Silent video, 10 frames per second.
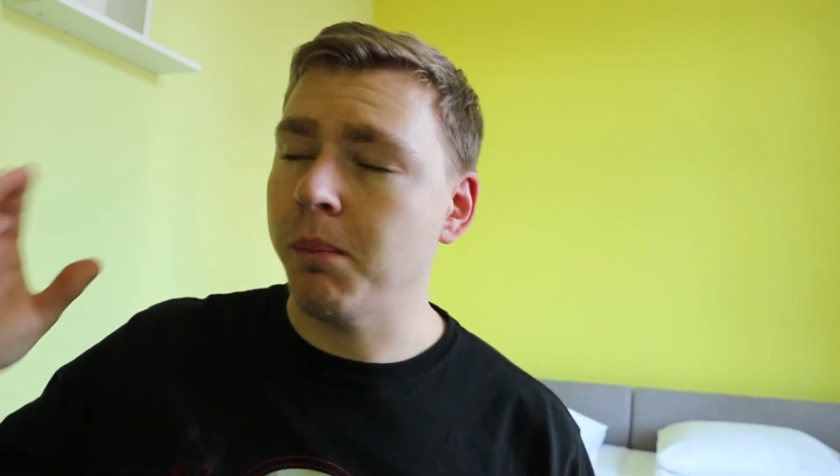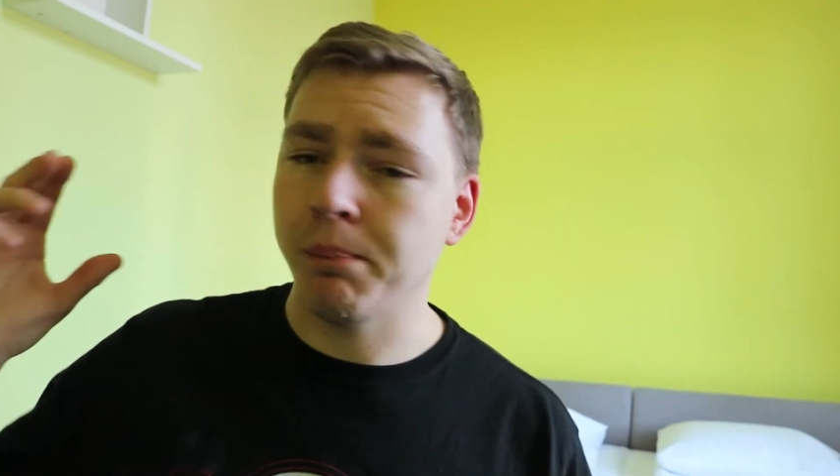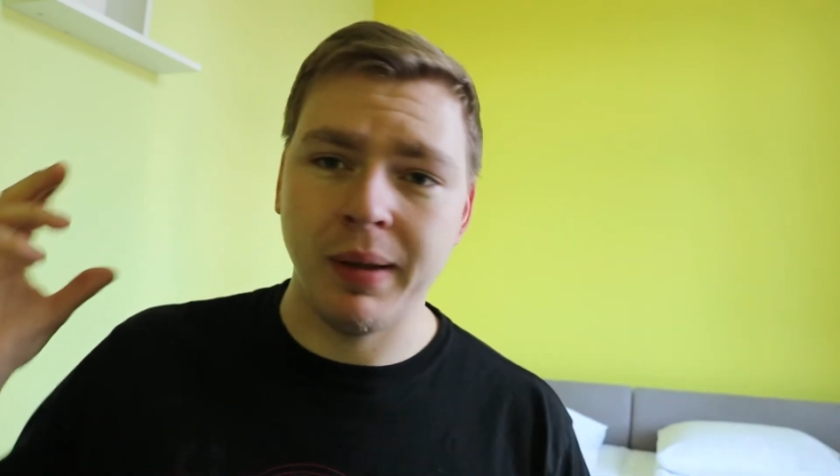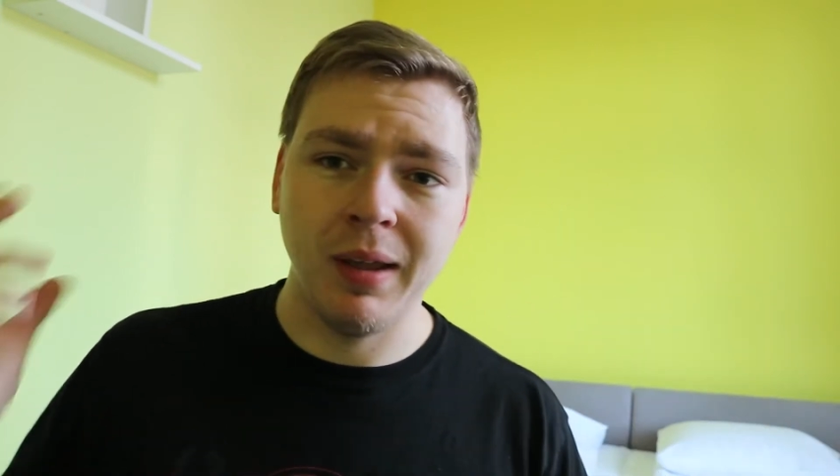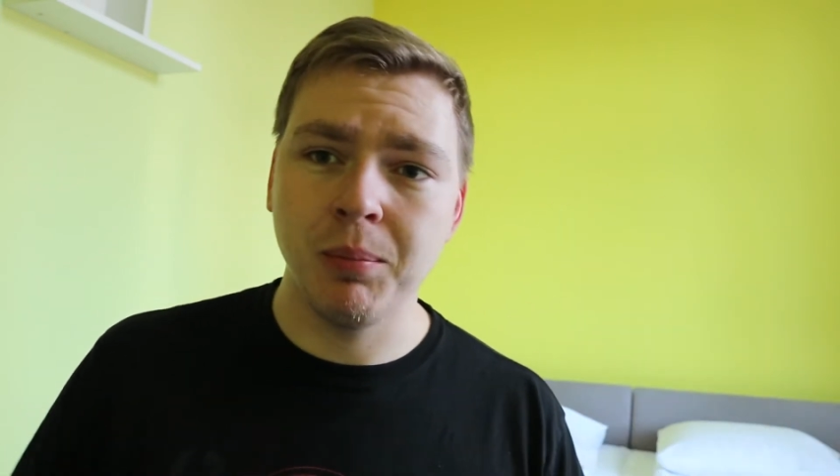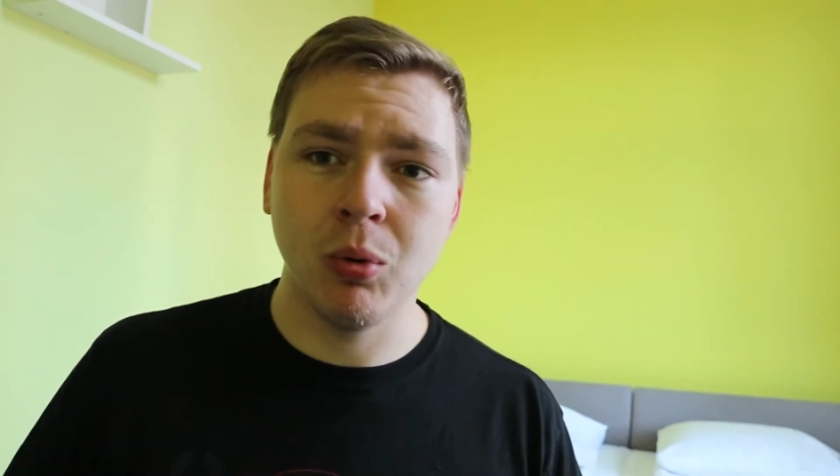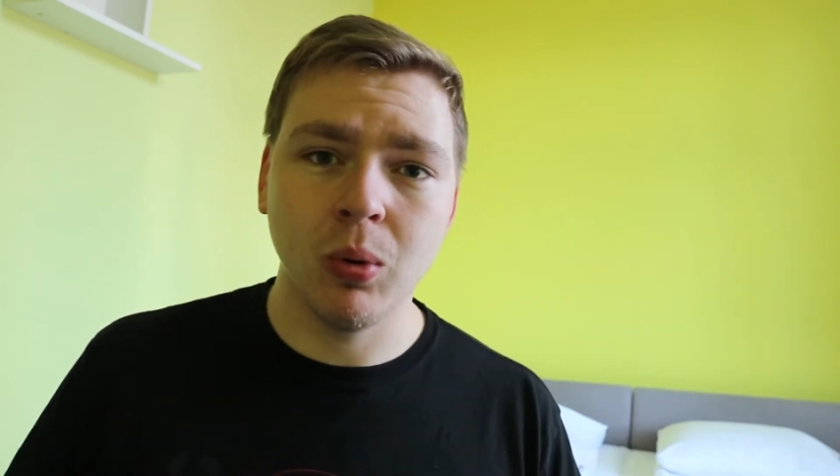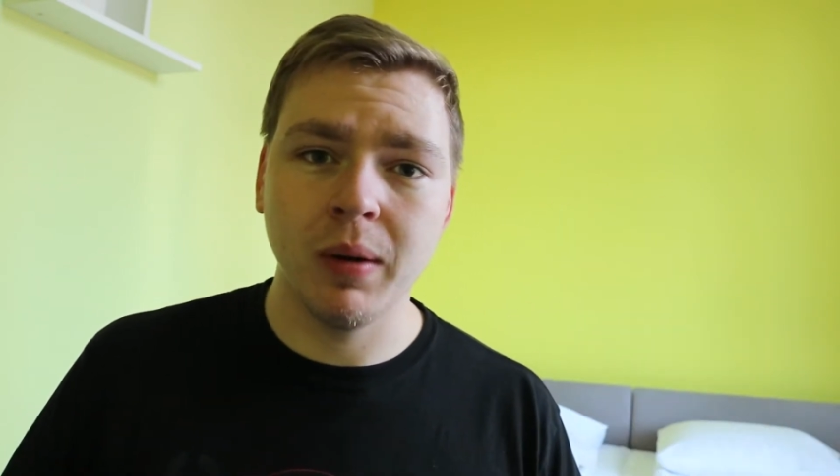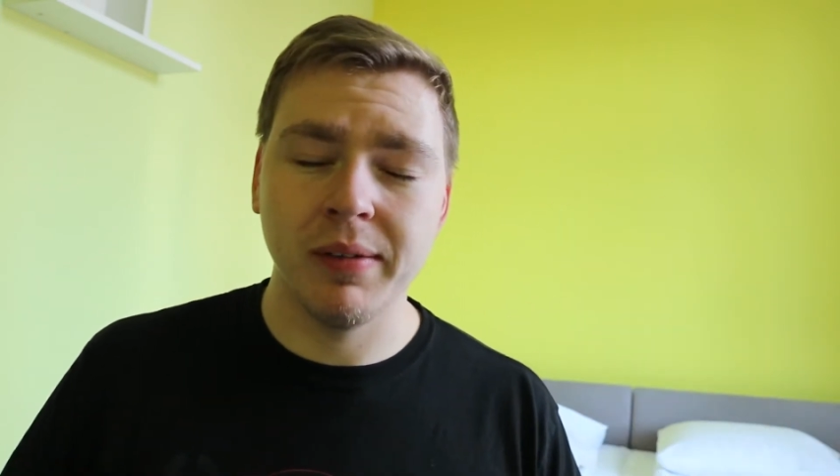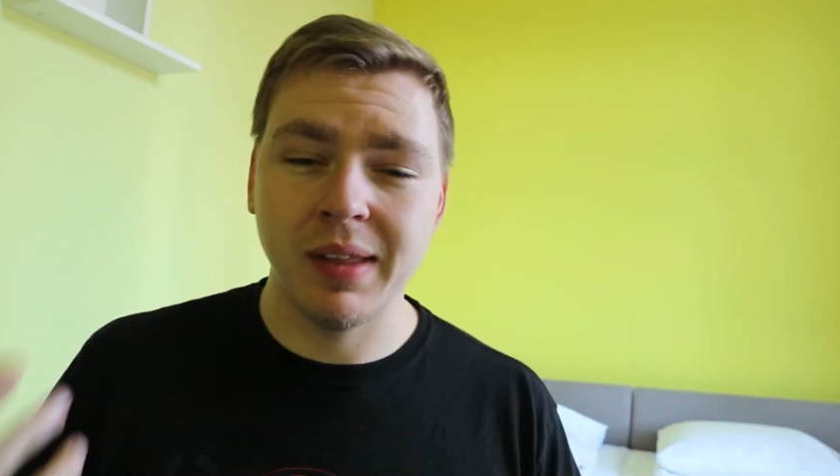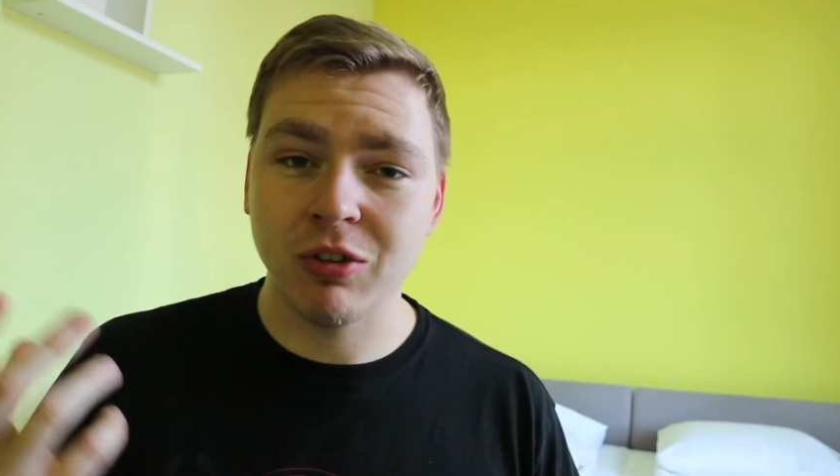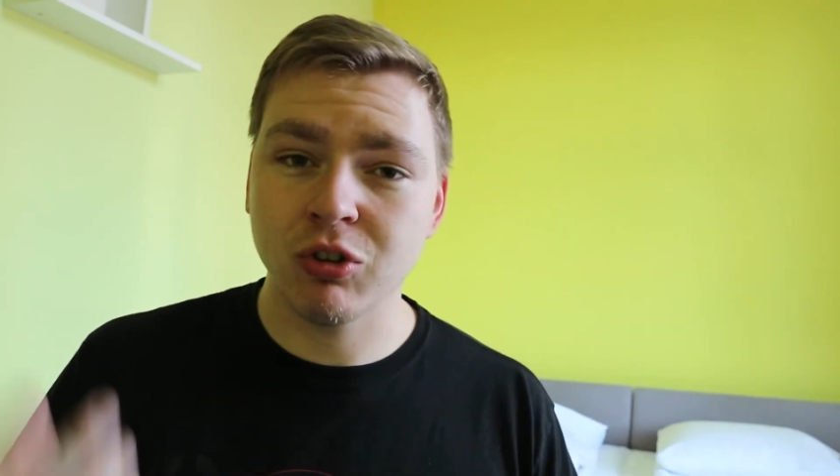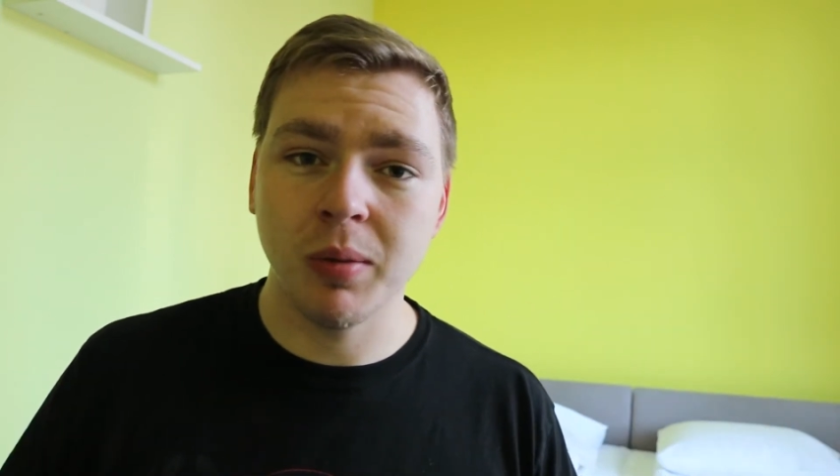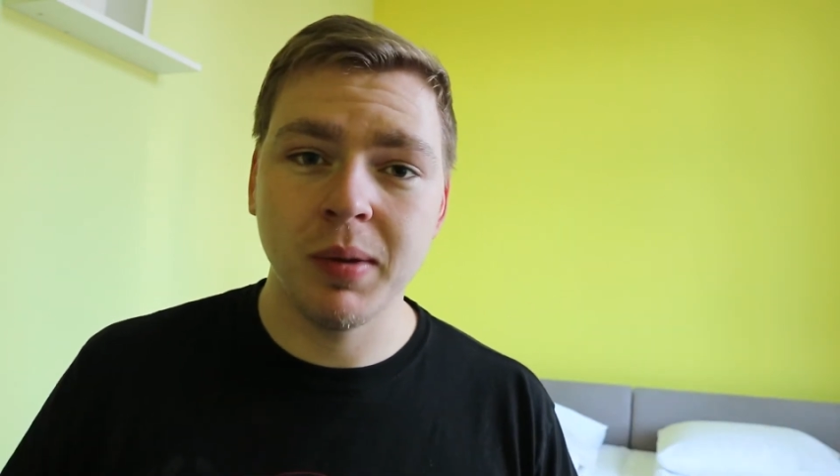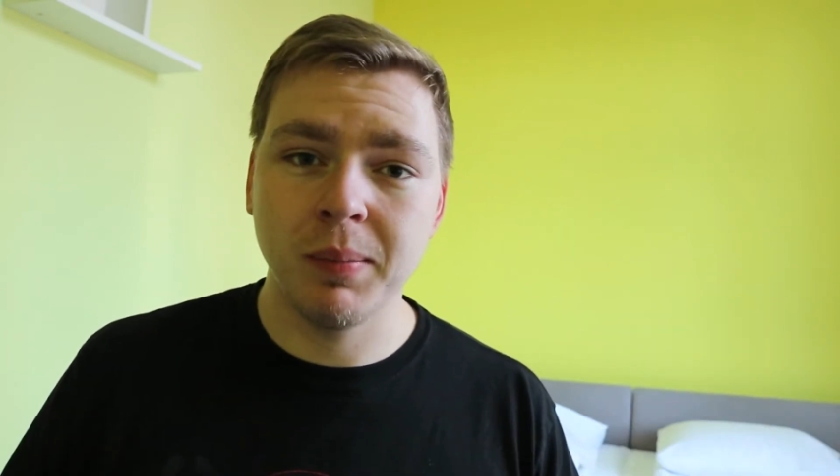people, if there's so many